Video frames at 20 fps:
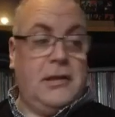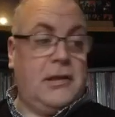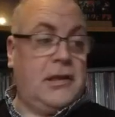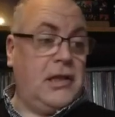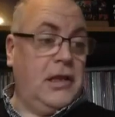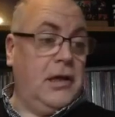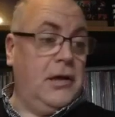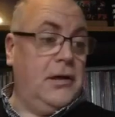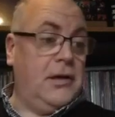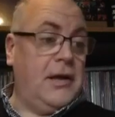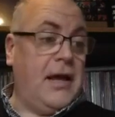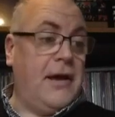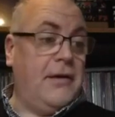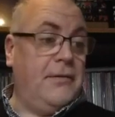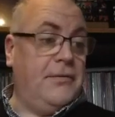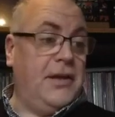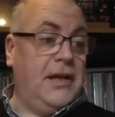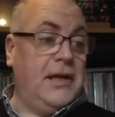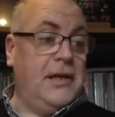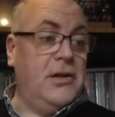third out
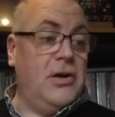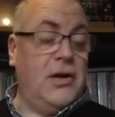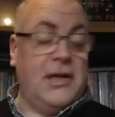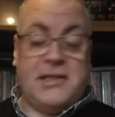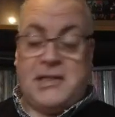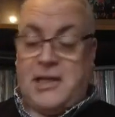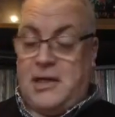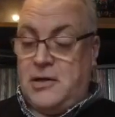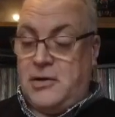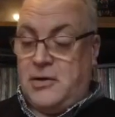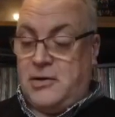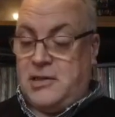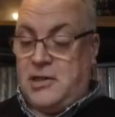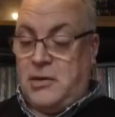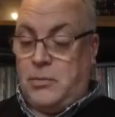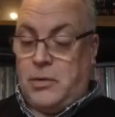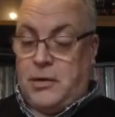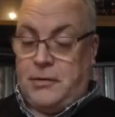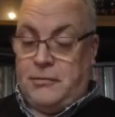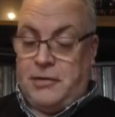of the
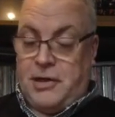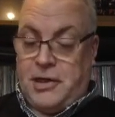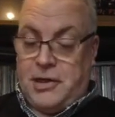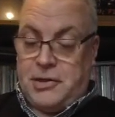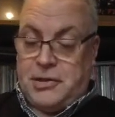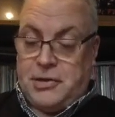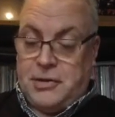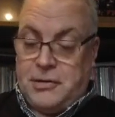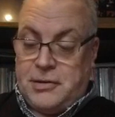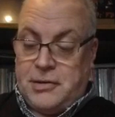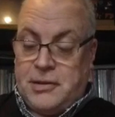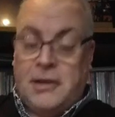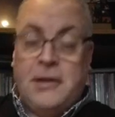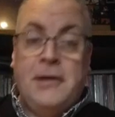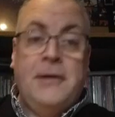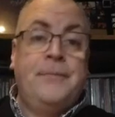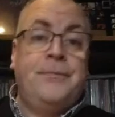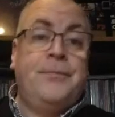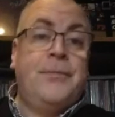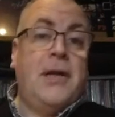1991
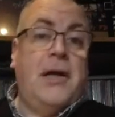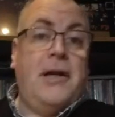reissues,